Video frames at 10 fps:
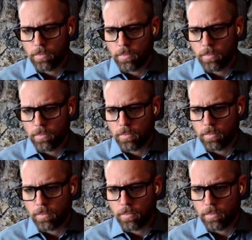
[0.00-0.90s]

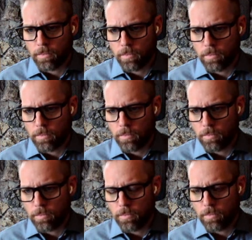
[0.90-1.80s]

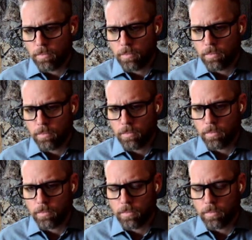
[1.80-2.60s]
This person isn't speaking.